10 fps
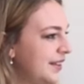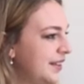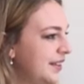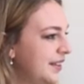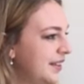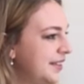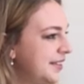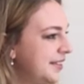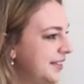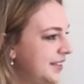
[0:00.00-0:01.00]

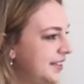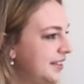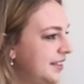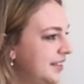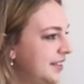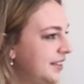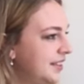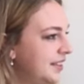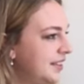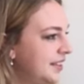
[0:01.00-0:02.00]

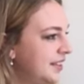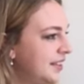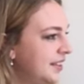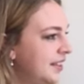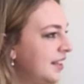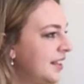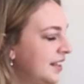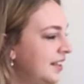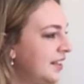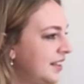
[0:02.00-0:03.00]

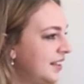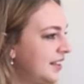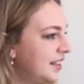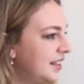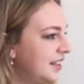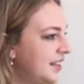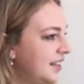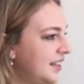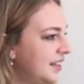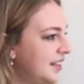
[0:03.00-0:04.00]

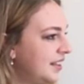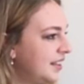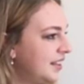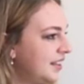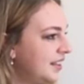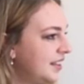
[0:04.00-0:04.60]
(not speaking)